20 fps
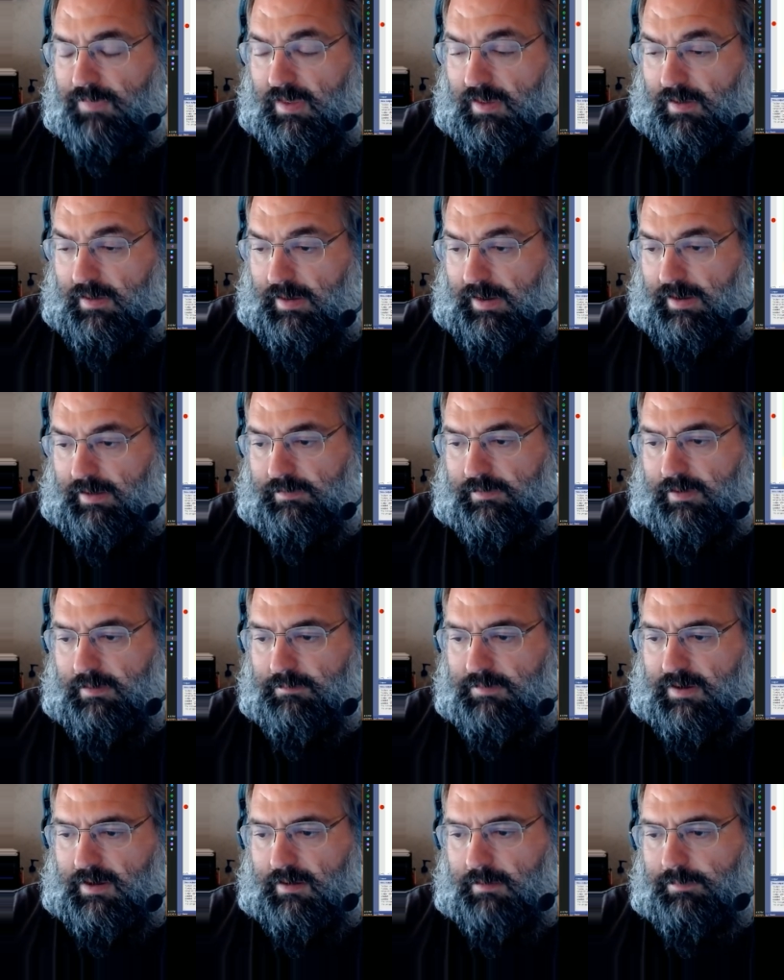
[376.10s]
as I'm
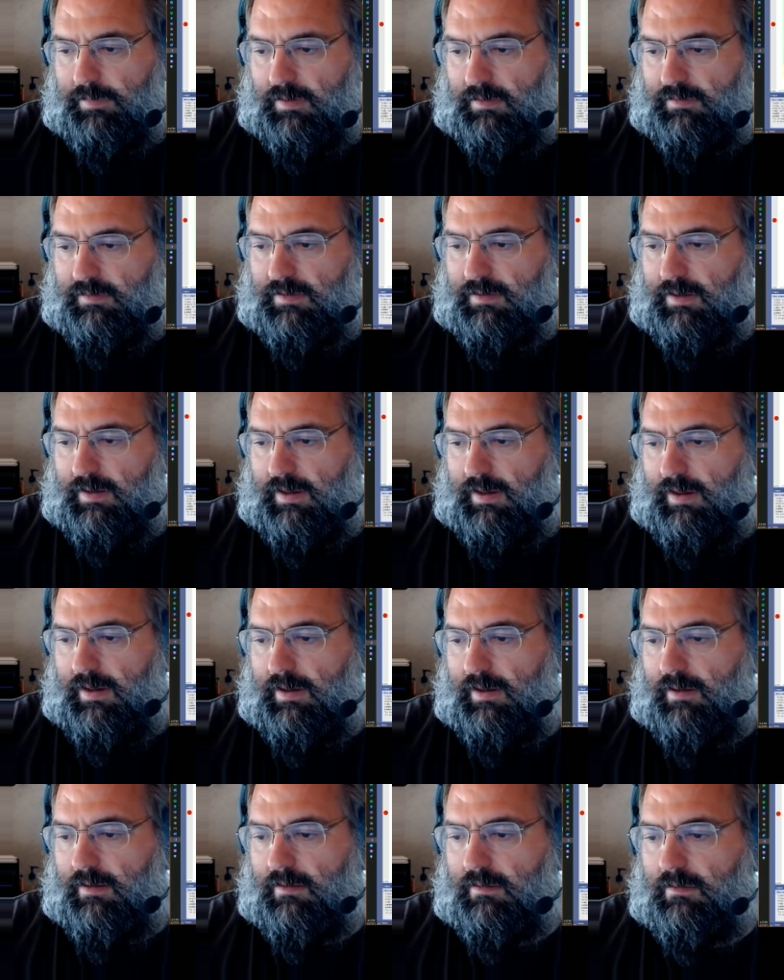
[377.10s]
typing
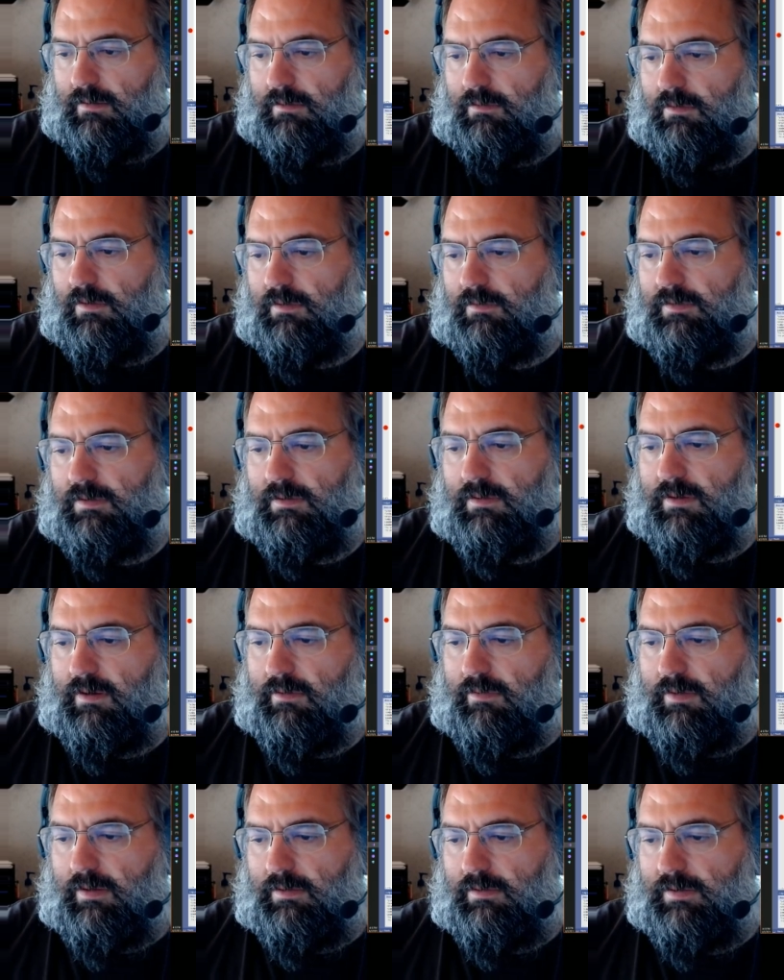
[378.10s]
DA, you can see there
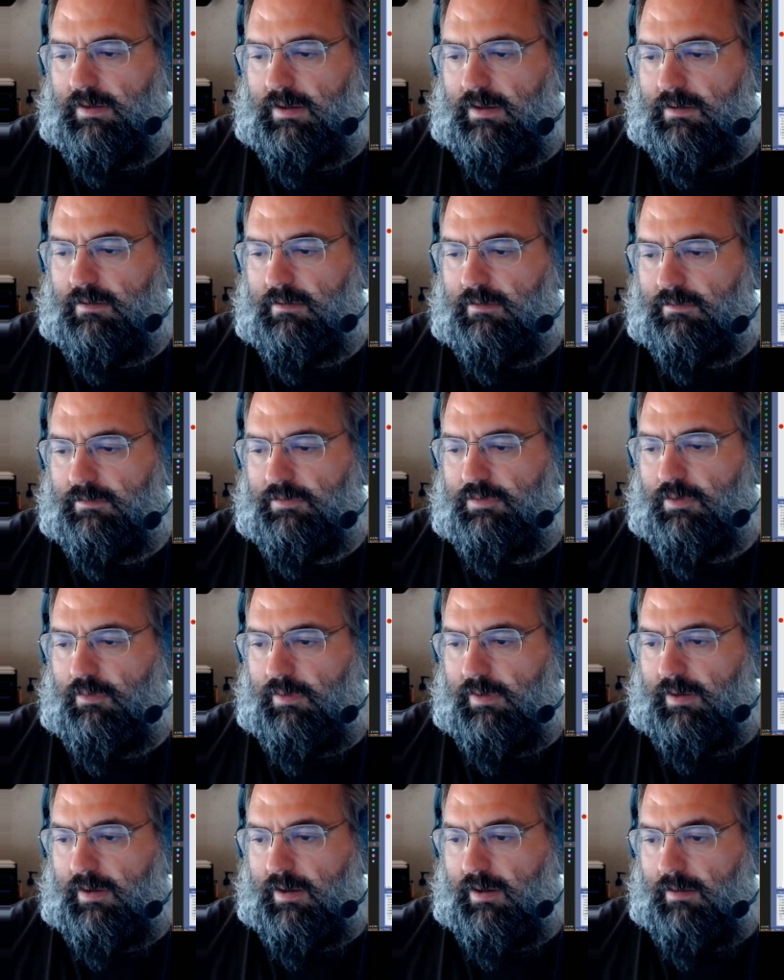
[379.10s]
that data is
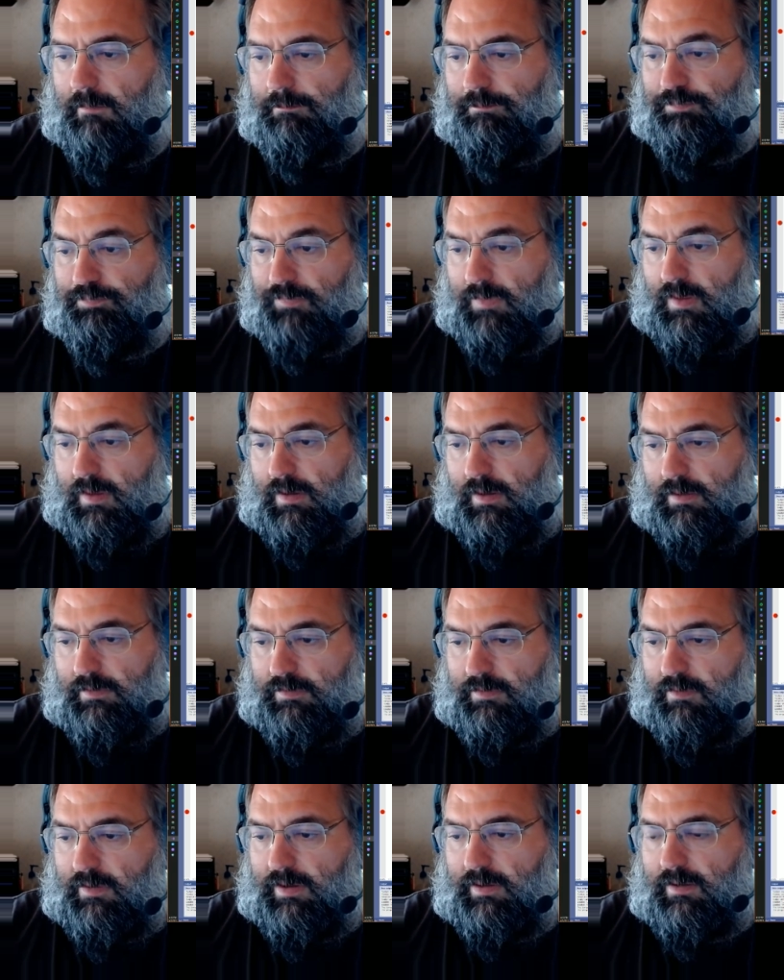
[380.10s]
showing up, and
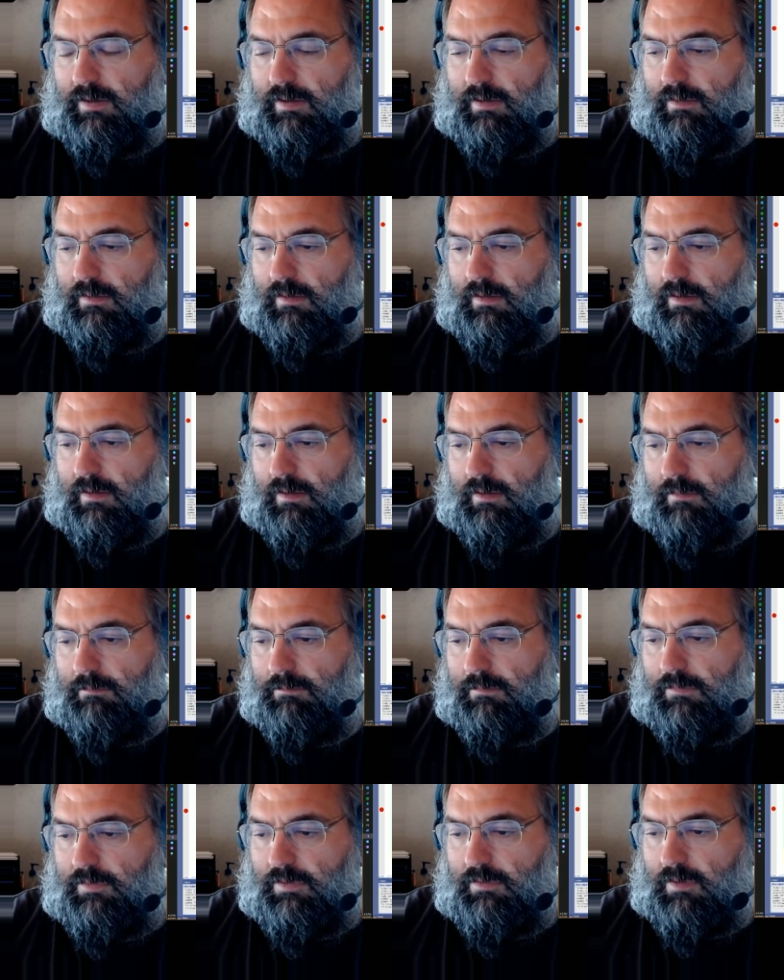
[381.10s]
so I can
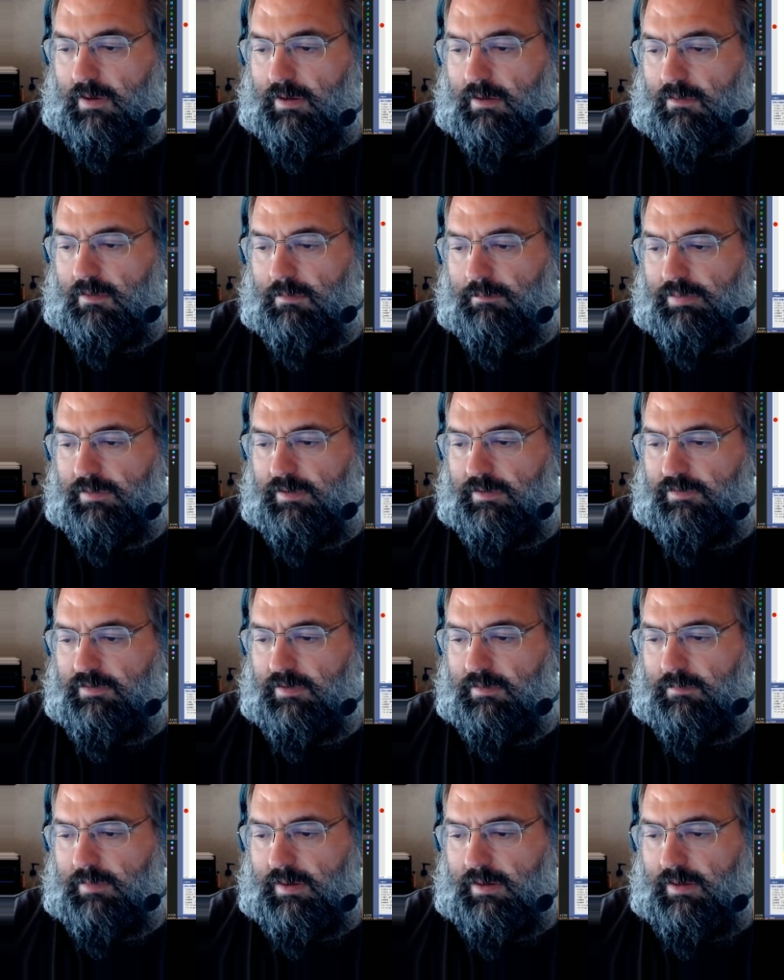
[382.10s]
do auto
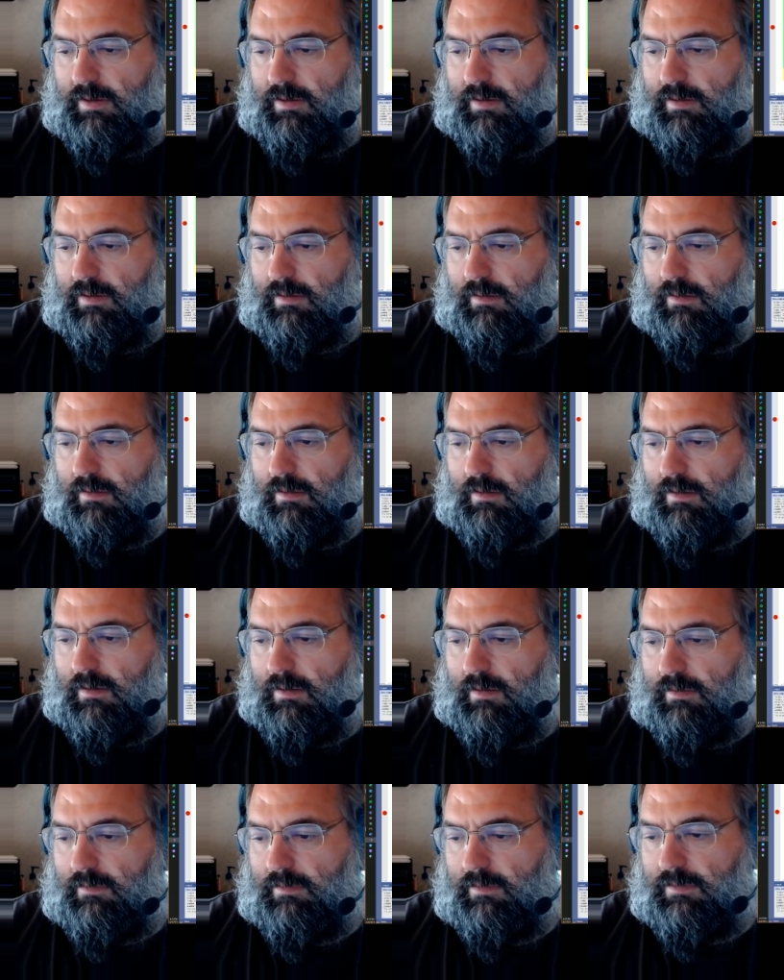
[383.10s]
completion by hitting
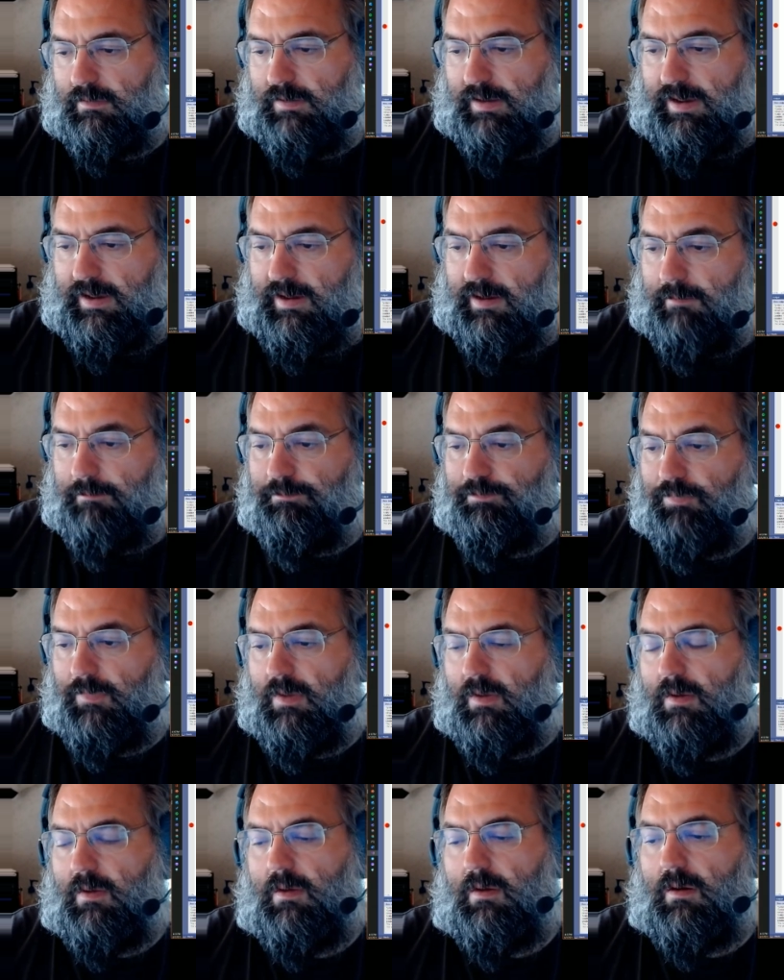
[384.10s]
the tab
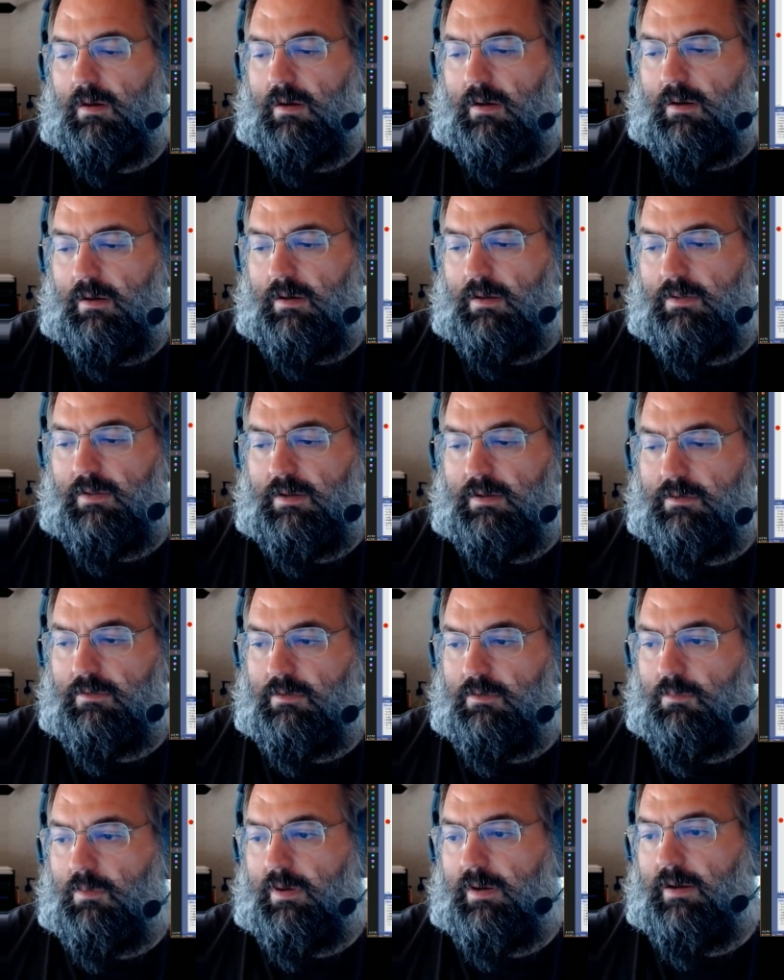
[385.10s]
and then
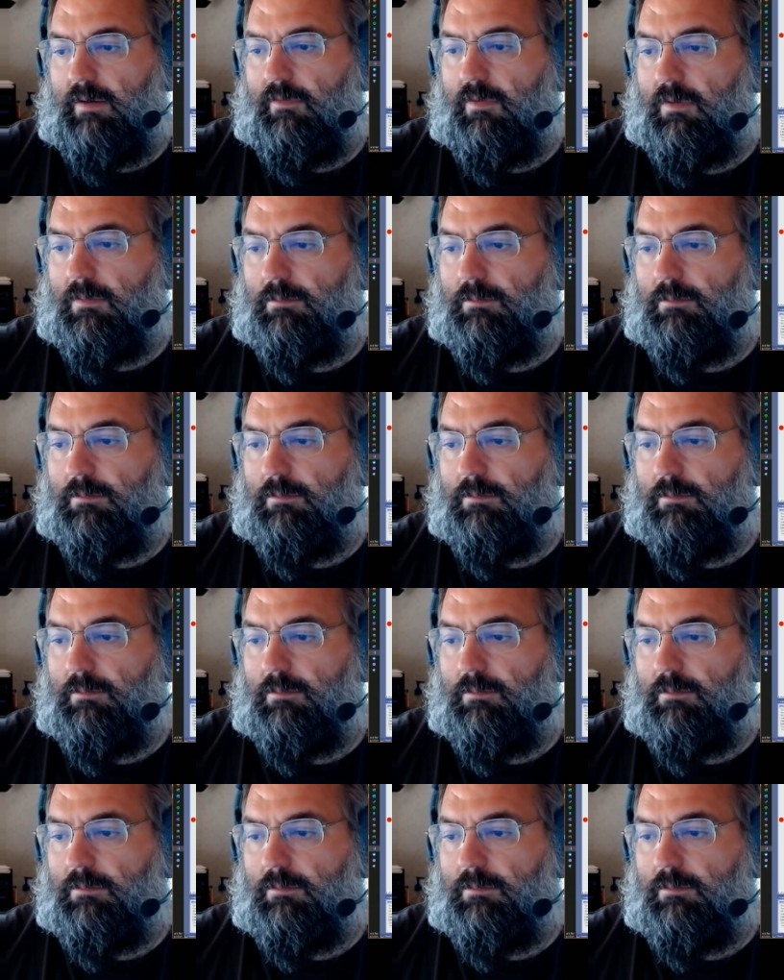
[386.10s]
do whatever.